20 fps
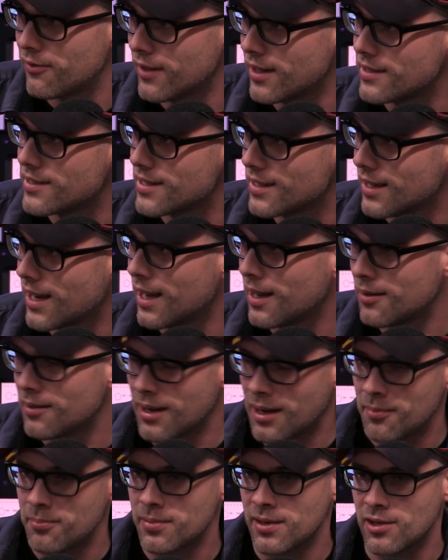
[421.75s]
events and, and,
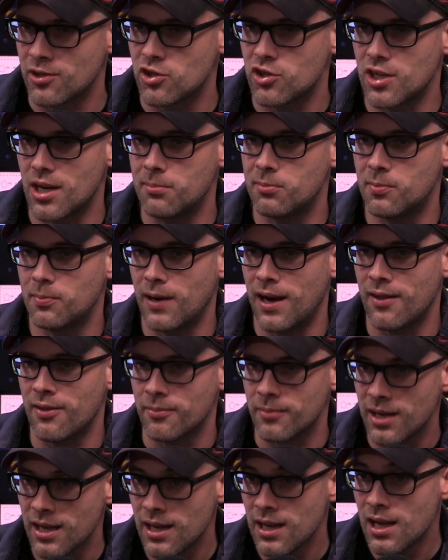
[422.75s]
and being shaped by
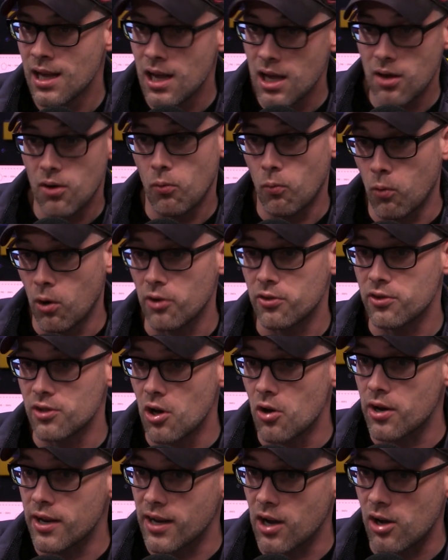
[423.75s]
them. Worth
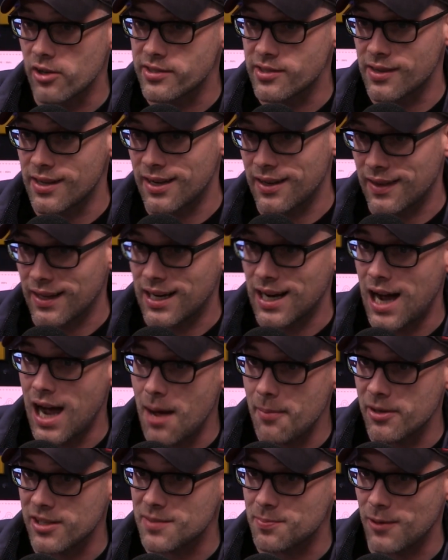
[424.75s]
noting also that in the
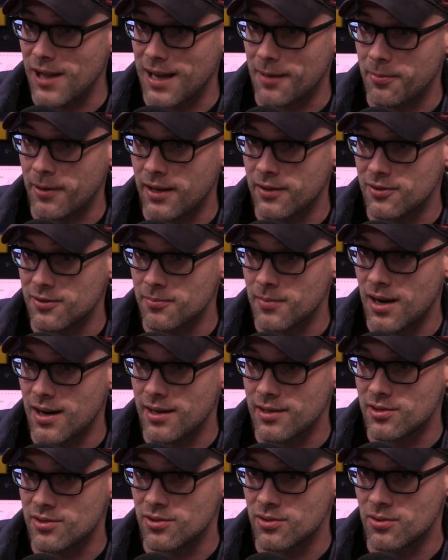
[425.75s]
comics, Black Panther
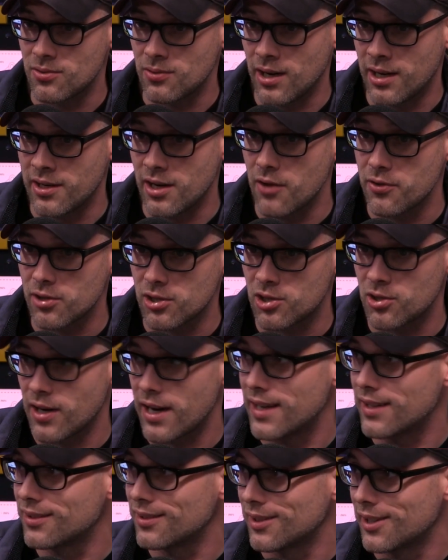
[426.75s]
married to another
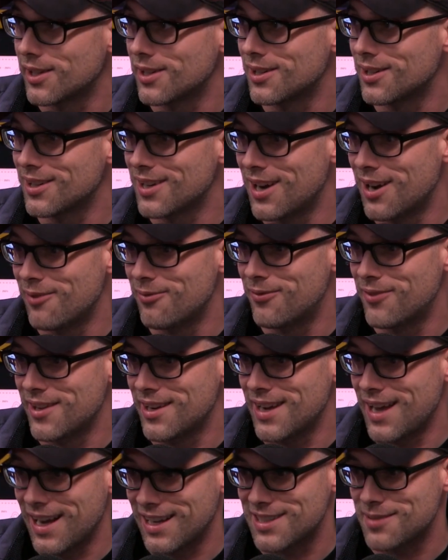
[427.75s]
great leader of
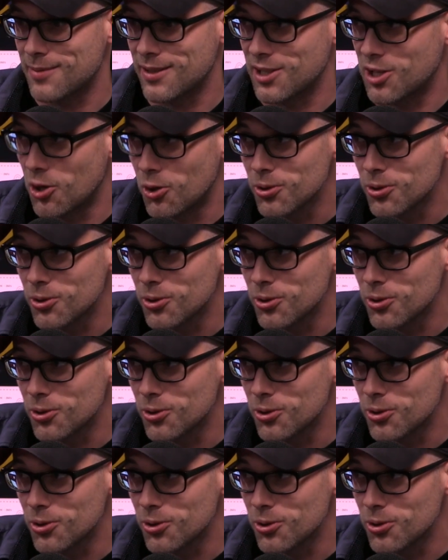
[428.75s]
the X Men